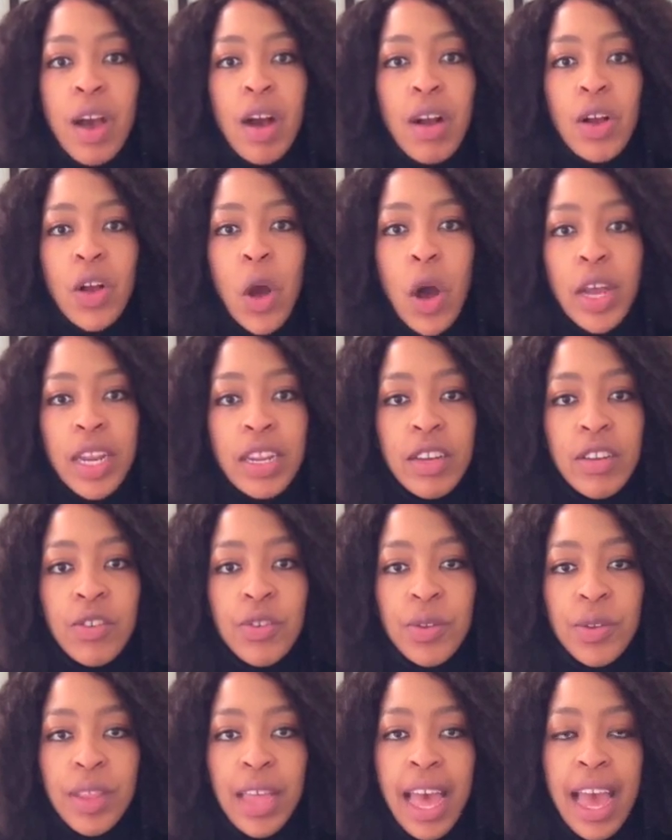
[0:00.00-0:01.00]
got
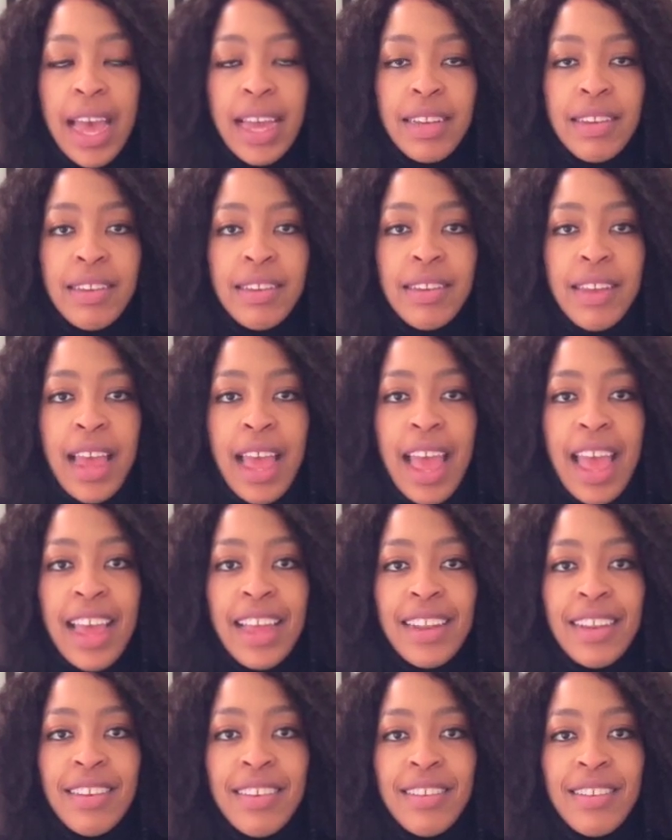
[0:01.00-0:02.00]
into that,
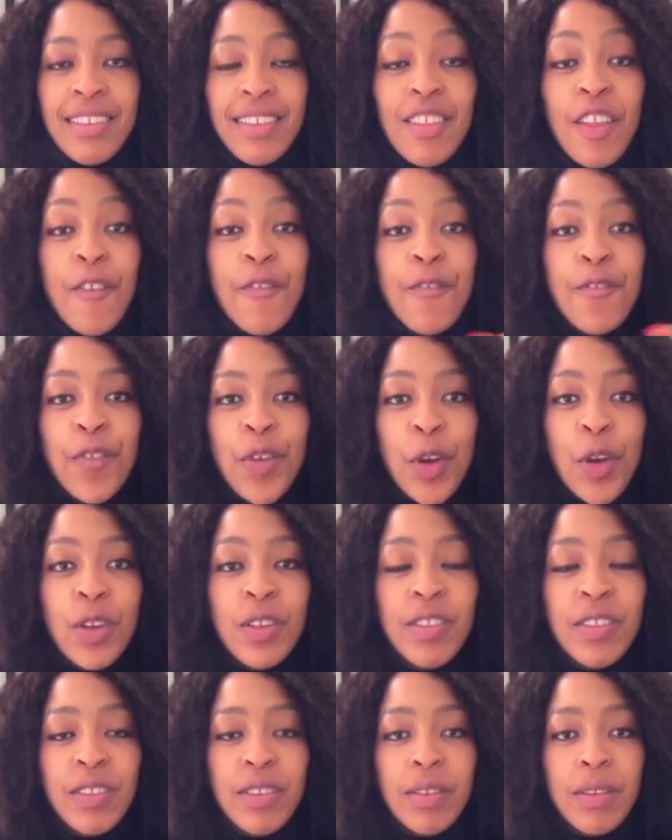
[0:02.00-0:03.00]
and the
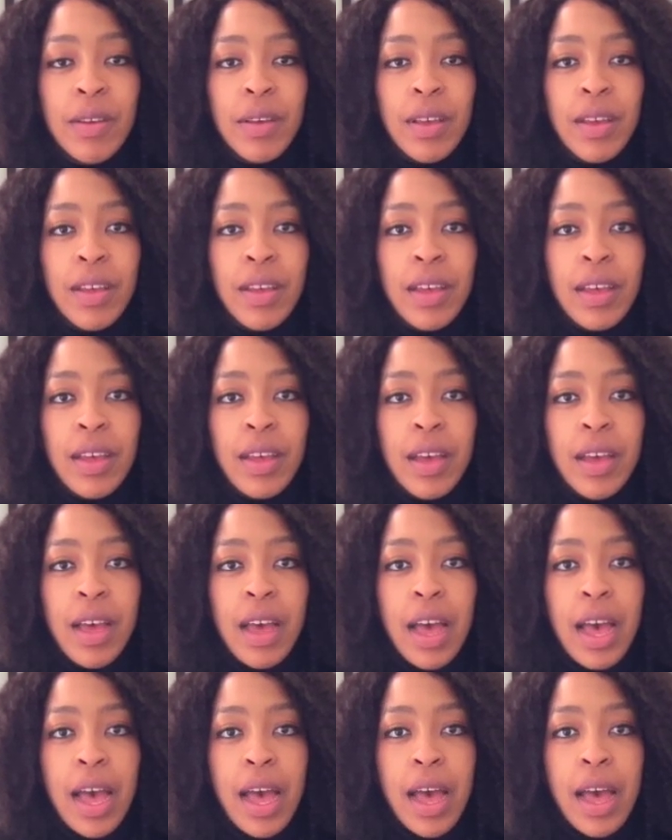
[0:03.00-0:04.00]
first
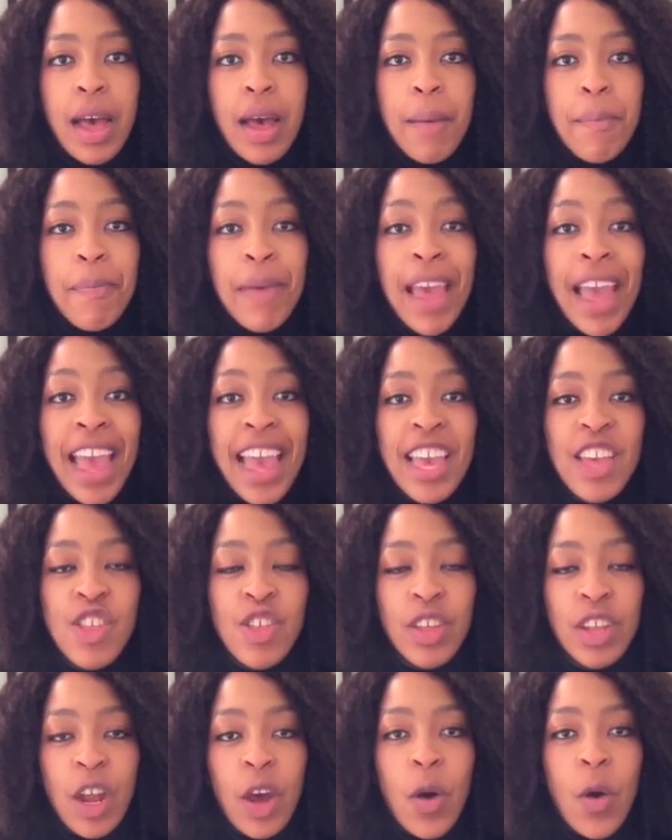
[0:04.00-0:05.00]
page
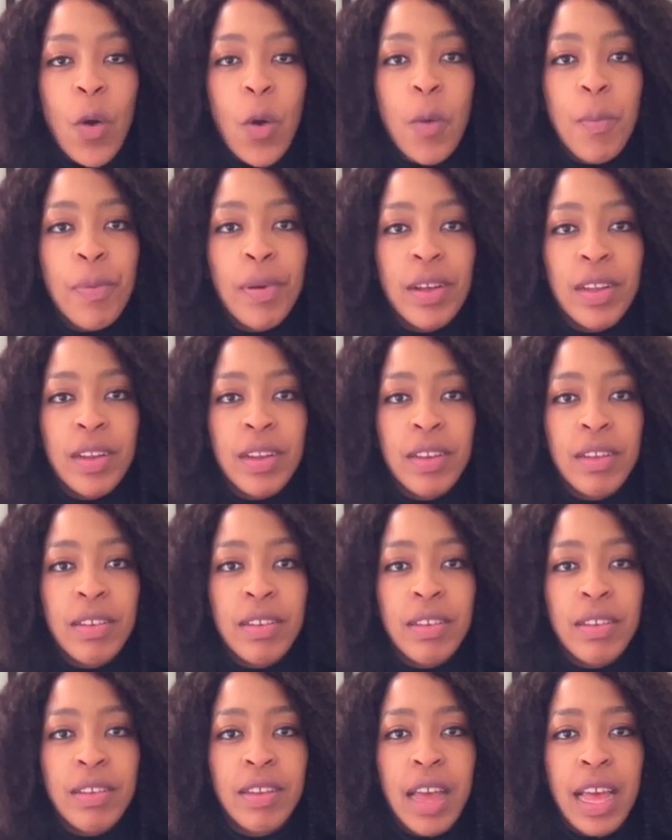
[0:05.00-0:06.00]
that I opened,
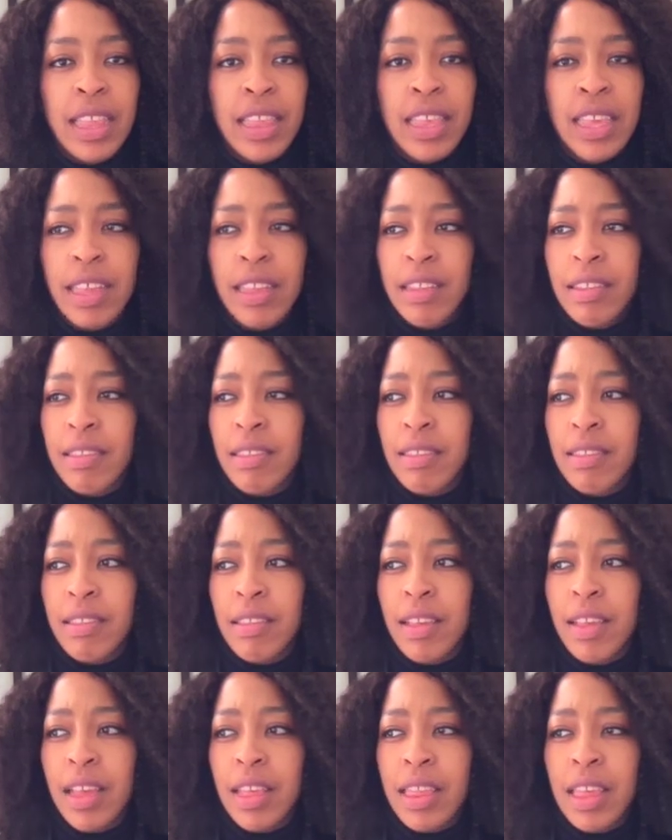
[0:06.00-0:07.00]
I think
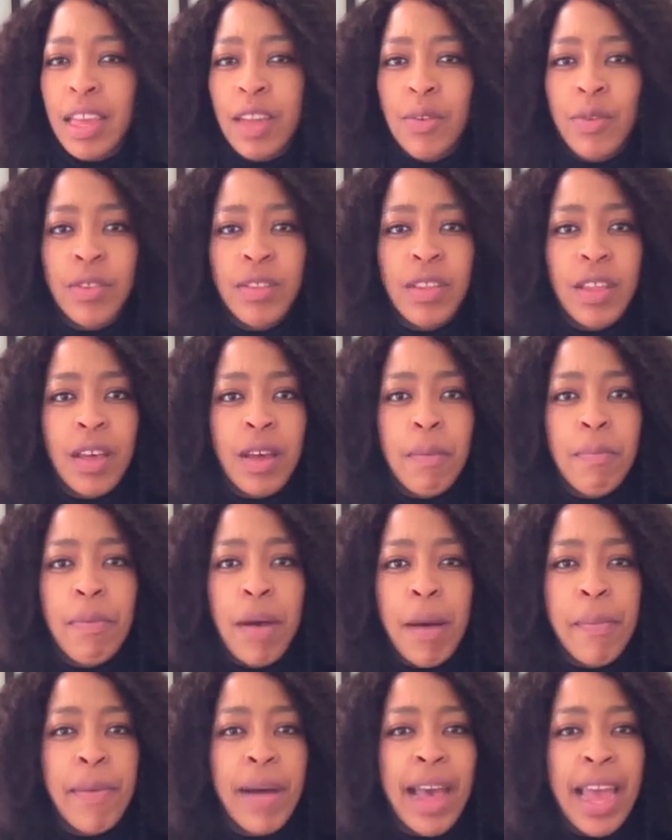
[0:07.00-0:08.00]
it was the
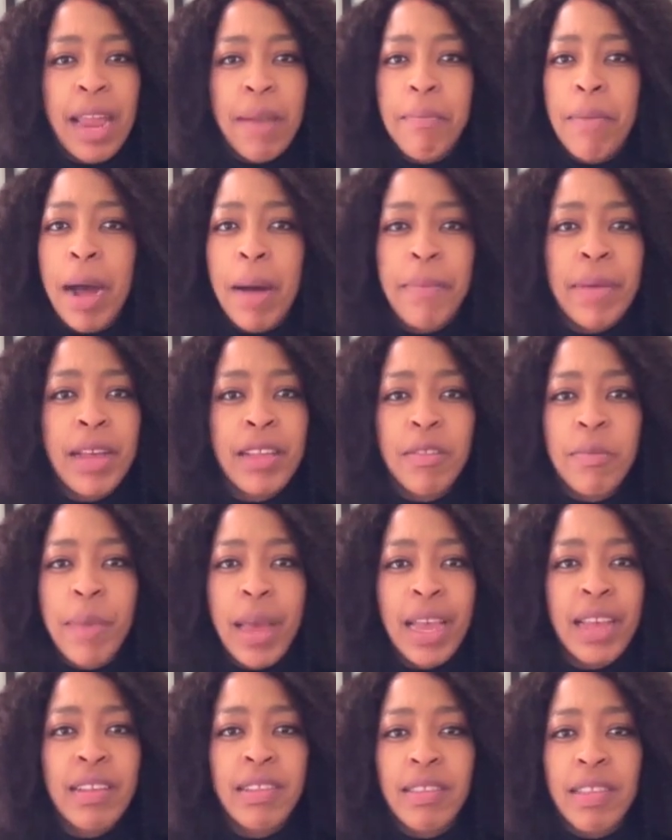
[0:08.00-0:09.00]
Papa and Mama's
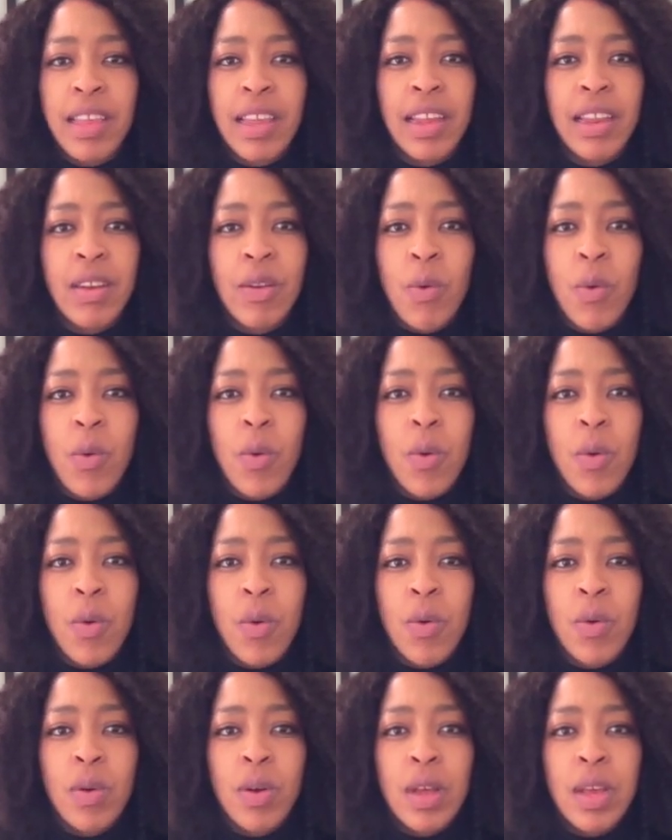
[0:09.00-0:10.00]
magazine
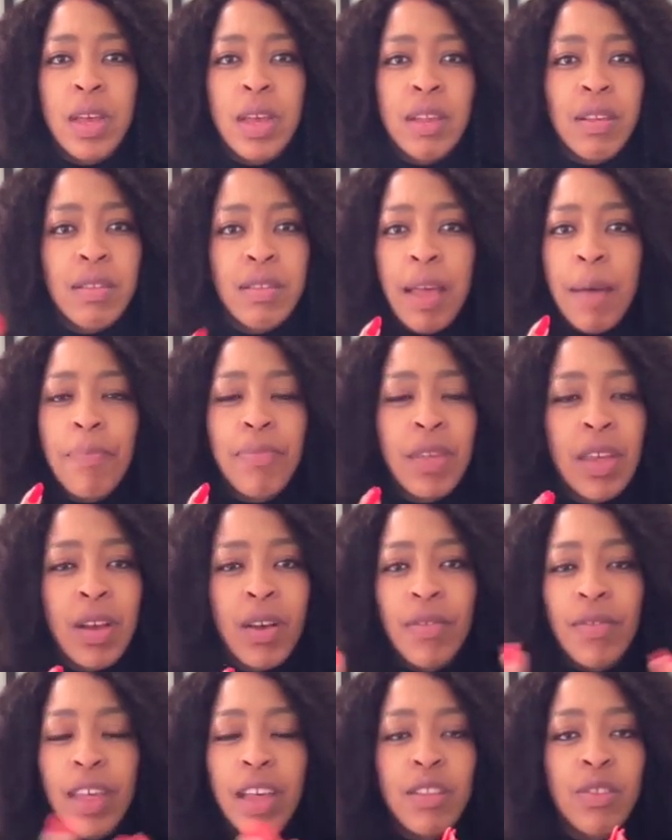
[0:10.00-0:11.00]
or something
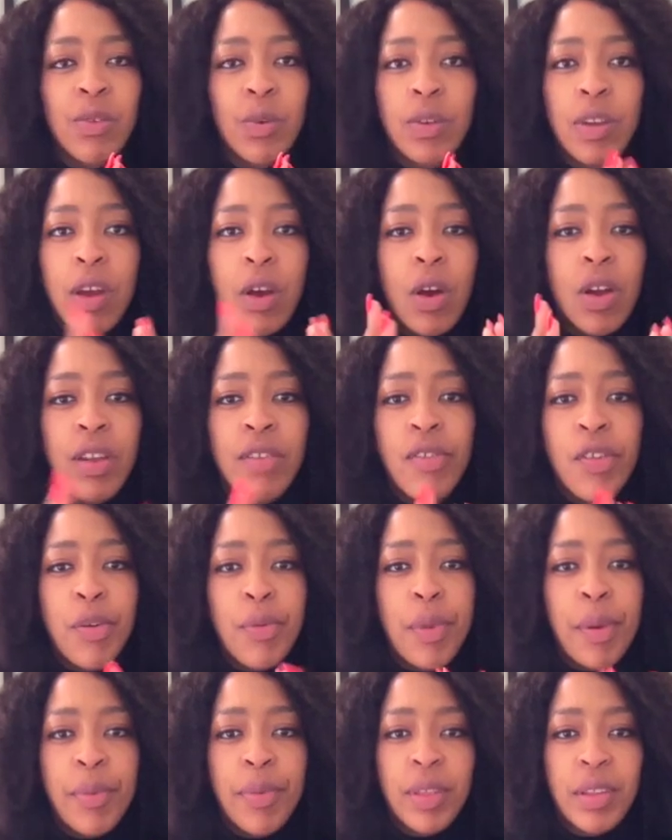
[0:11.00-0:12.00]
of that sort. I can't even
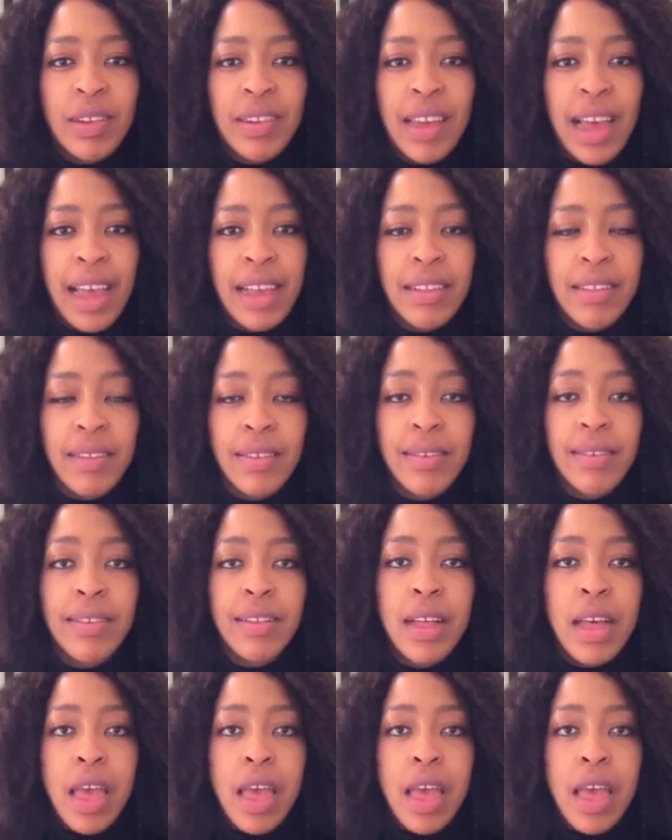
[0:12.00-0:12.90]
remember the title.